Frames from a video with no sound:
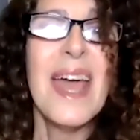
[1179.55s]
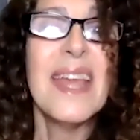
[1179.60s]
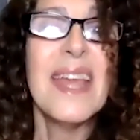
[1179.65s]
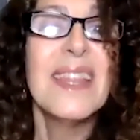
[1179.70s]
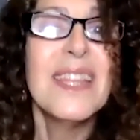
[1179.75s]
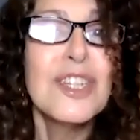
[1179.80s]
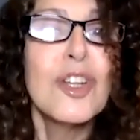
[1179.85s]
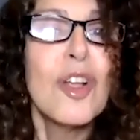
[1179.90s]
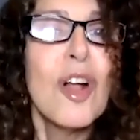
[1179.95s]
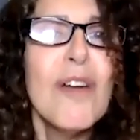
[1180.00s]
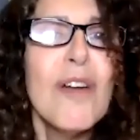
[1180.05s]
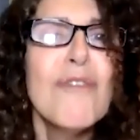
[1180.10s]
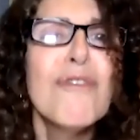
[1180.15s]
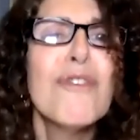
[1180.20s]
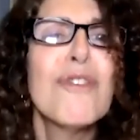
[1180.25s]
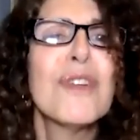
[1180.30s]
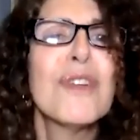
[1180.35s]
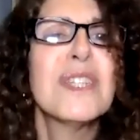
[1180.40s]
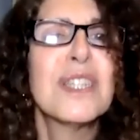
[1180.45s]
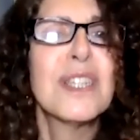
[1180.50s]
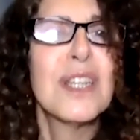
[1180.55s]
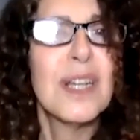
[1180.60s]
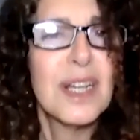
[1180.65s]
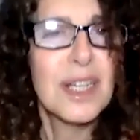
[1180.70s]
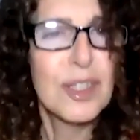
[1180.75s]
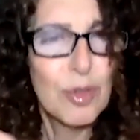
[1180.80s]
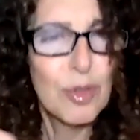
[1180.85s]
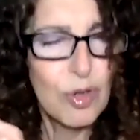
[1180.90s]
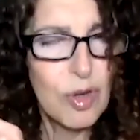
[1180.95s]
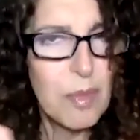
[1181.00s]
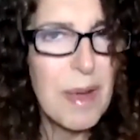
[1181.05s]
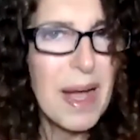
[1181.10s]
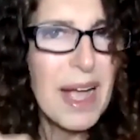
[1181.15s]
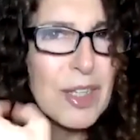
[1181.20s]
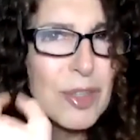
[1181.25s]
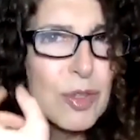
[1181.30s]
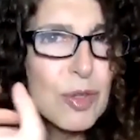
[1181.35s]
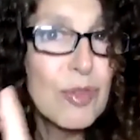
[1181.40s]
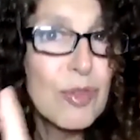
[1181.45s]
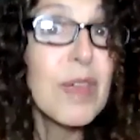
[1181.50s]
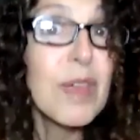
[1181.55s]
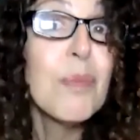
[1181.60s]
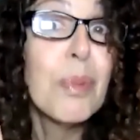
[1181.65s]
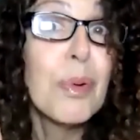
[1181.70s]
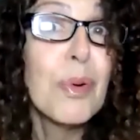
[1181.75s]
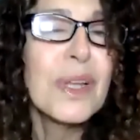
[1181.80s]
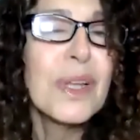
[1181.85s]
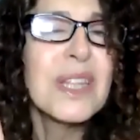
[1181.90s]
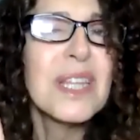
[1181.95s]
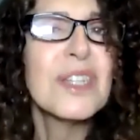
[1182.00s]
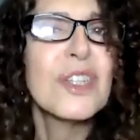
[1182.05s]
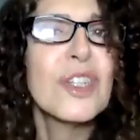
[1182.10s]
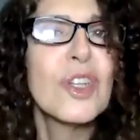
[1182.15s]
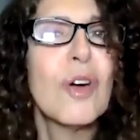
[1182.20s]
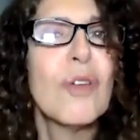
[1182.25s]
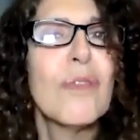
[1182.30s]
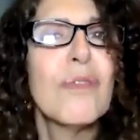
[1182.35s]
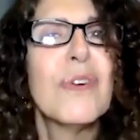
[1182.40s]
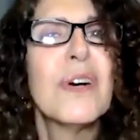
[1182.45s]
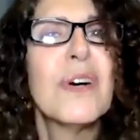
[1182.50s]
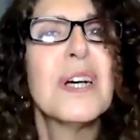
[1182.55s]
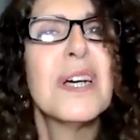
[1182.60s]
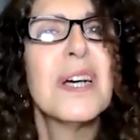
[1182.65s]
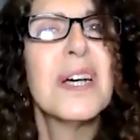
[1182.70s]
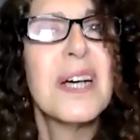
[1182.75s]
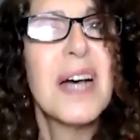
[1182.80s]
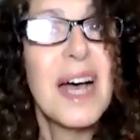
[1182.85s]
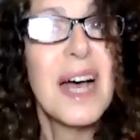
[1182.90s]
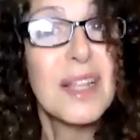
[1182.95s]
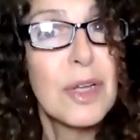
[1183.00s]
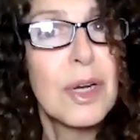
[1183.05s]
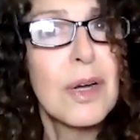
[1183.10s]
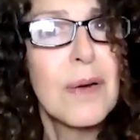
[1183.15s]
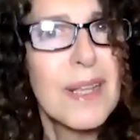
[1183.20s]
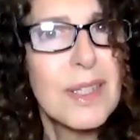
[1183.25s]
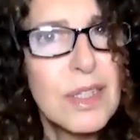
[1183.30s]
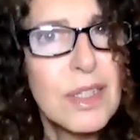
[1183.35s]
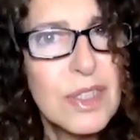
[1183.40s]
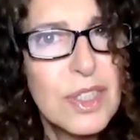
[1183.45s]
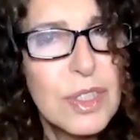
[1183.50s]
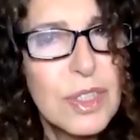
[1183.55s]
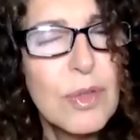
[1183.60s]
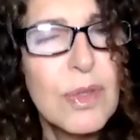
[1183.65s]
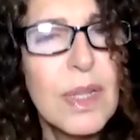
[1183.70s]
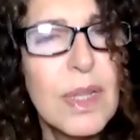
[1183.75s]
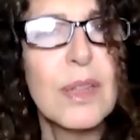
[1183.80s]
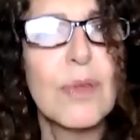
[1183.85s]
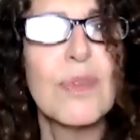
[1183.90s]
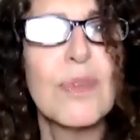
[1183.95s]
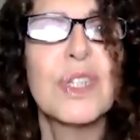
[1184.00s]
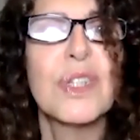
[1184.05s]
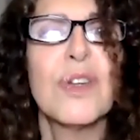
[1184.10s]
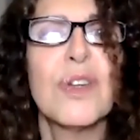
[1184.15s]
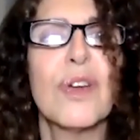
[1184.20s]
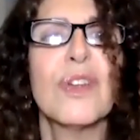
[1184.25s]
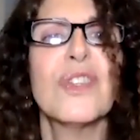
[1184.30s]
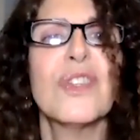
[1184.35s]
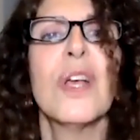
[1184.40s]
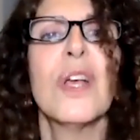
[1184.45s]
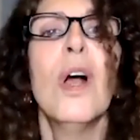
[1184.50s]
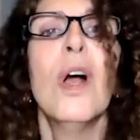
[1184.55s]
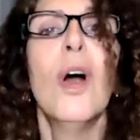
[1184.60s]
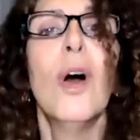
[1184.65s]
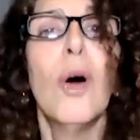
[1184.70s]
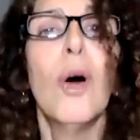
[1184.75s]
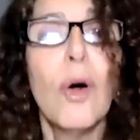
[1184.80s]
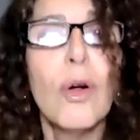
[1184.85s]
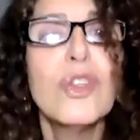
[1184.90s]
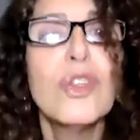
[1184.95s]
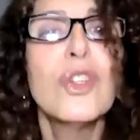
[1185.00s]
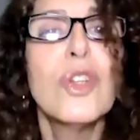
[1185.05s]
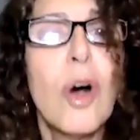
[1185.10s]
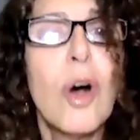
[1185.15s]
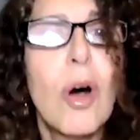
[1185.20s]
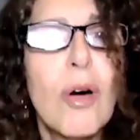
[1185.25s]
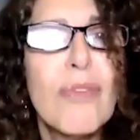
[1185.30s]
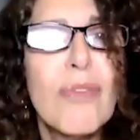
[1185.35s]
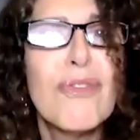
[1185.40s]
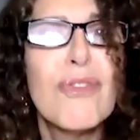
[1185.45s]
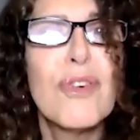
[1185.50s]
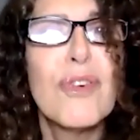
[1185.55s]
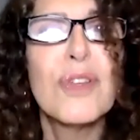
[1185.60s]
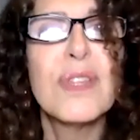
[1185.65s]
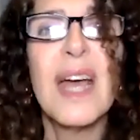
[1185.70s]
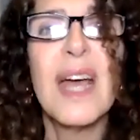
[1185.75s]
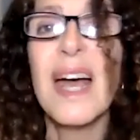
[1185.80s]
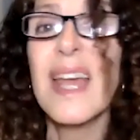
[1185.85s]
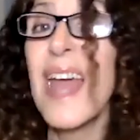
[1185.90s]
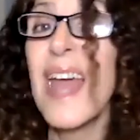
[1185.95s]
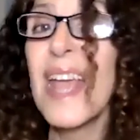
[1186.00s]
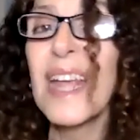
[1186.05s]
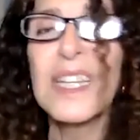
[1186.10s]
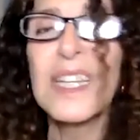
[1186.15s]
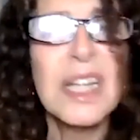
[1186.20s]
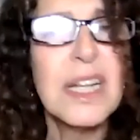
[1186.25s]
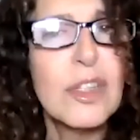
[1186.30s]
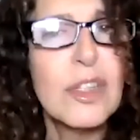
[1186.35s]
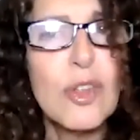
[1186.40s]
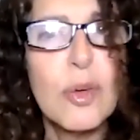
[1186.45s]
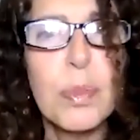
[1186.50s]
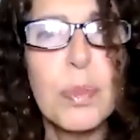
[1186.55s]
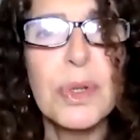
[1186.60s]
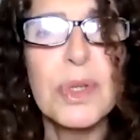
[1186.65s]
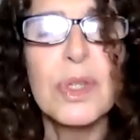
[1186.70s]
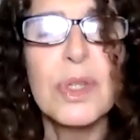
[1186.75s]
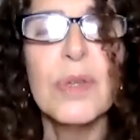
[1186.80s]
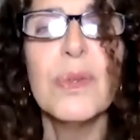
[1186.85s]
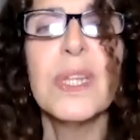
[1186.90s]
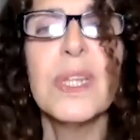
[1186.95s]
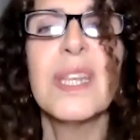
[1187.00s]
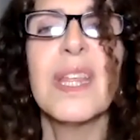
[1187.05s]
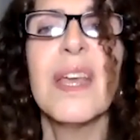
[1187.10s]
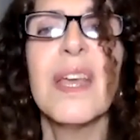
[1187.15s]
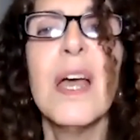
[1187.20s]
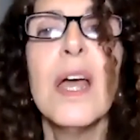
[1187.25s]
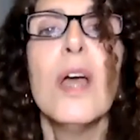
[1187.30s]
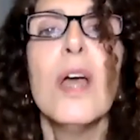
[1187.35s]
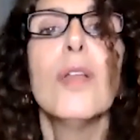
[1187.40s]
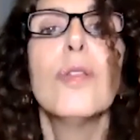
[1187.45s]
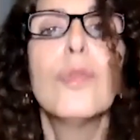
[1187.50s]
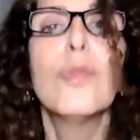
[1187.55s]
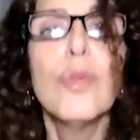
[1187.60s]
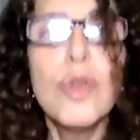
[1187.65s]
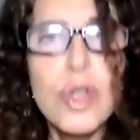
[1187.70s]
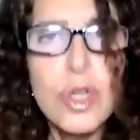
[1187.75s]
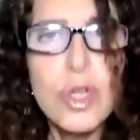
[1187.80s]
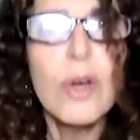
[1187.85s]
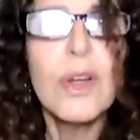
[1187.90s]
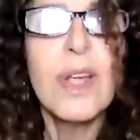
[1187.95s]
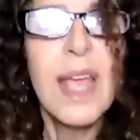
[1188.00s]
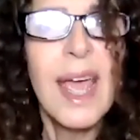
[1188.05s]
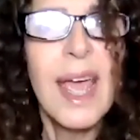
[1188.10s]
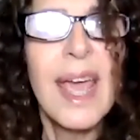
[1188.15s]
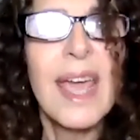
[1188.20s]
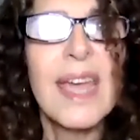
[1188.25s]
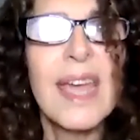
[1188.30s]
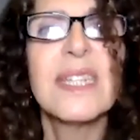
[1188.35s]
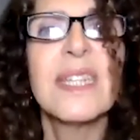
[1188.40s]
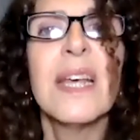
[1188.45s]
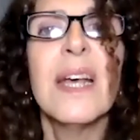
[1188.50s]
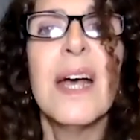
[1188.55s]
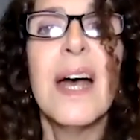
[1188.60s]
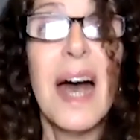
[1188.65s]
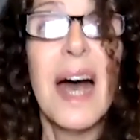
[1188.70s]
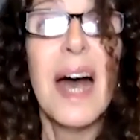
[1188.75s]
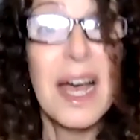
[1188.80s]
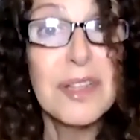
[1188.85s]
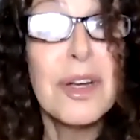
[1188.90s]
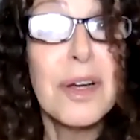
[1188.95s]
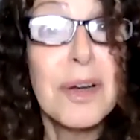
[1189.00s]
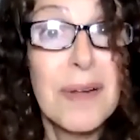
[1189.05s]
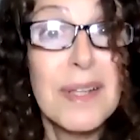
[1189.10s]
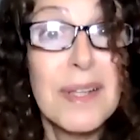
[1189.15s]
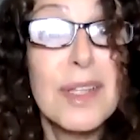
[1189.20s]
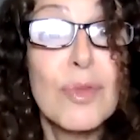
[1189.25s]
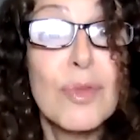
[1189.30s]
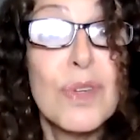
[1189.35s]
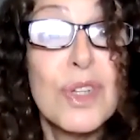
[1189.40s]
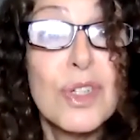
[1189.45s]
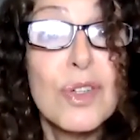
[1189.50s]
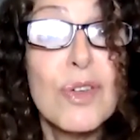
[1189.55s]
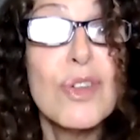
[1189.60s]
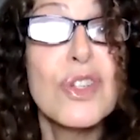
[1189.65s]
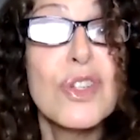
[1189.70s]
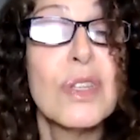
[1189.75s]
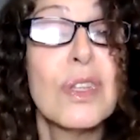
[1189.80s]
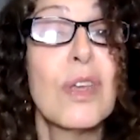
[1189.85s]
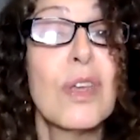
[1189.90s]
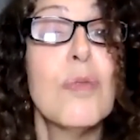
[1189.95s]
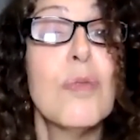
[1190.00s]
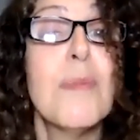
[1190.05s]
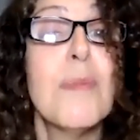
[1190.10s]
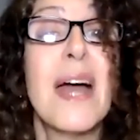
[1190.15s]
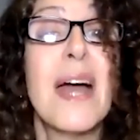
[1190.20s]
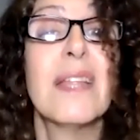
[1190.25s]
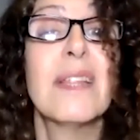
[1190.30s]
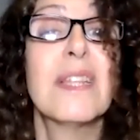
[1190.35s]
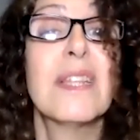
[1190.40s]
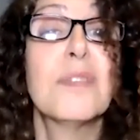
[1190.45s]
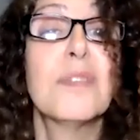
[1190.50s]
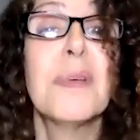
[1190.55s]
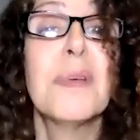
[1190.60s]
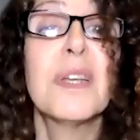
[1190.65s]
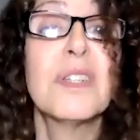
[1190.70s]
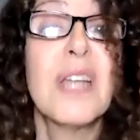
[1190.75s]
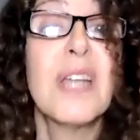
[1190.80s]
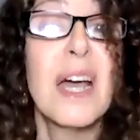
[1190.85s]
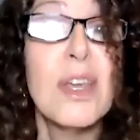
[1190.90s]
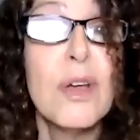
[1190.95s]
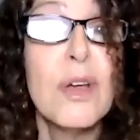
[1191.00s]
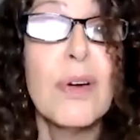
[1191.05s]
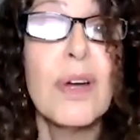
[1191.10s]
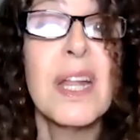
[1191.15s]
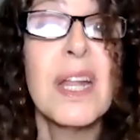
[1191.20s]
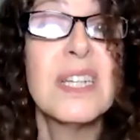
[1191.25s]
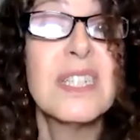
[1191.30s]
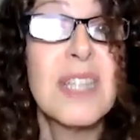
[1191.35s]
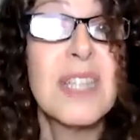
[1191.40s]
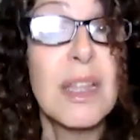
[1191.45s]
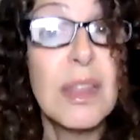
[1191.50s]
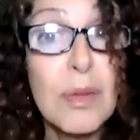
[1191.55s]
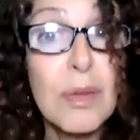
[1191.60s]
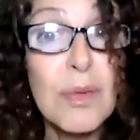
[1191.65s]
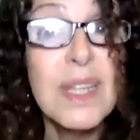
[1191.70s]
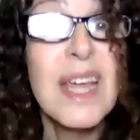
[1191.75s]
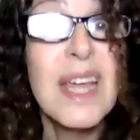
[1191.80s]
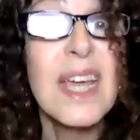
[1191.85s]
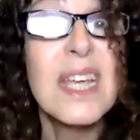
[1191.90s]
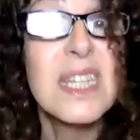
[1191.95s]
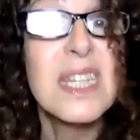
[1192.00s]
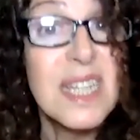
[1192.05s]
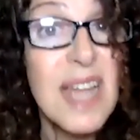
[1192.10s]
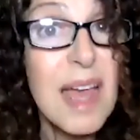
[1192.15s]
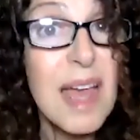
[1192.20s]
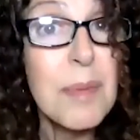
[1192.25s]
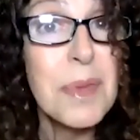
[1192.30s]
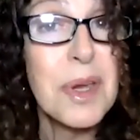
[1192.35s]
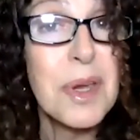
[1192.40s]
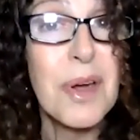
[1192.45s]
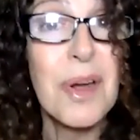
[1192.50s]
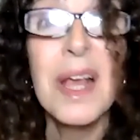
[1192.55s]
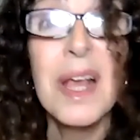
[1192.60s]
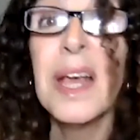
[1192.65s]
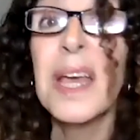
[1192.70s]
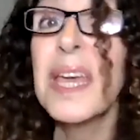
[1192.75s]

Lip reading: And this conference, to go back to the importance of undergraduate student research, also offered an excellent opportunity to showcase undergraduate research in the humanities, because I organized a 3-day seminar